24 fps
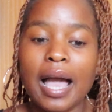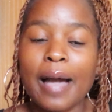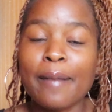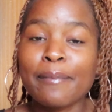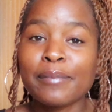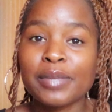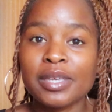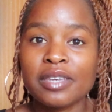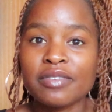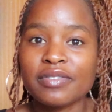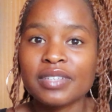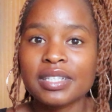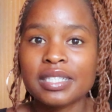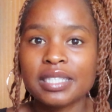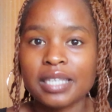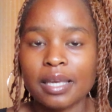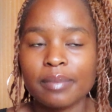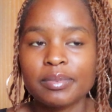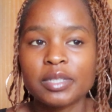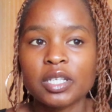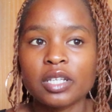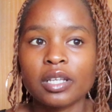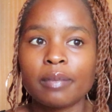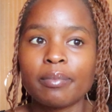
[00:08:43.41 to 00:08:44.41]
I'm even
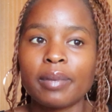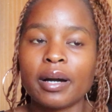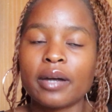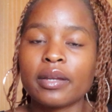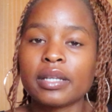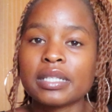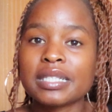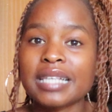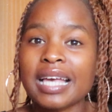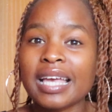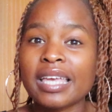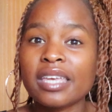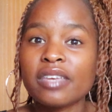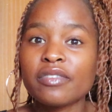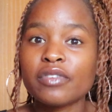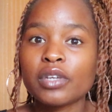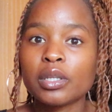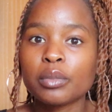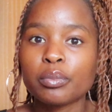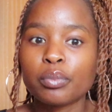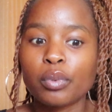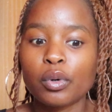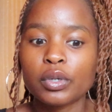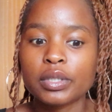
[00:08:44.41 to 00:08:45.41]
skeptical about it. I
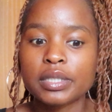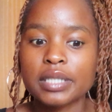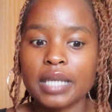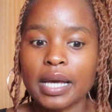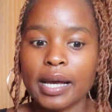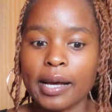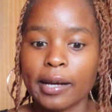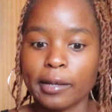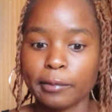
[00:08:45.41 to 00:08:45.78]
even bought